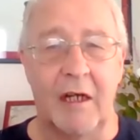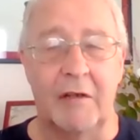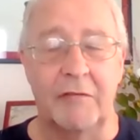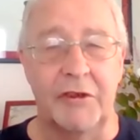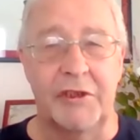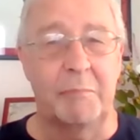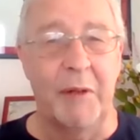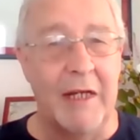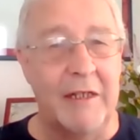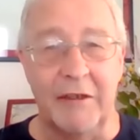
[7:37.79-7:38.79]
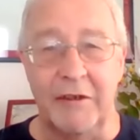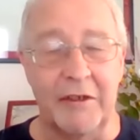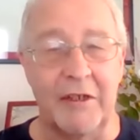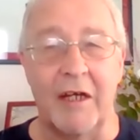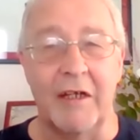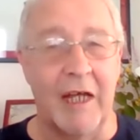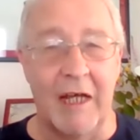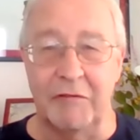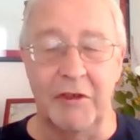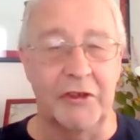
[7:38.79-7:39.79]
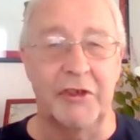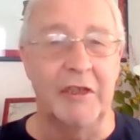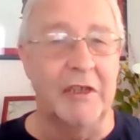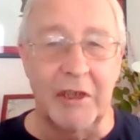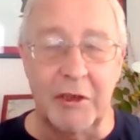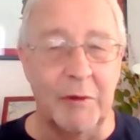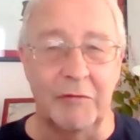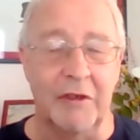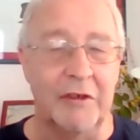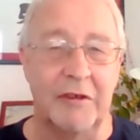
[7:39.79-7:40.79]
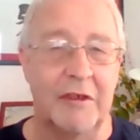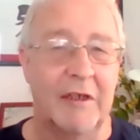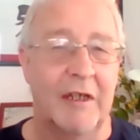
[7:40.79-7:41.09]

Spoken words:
of a splendor that I haven't seen the equivalent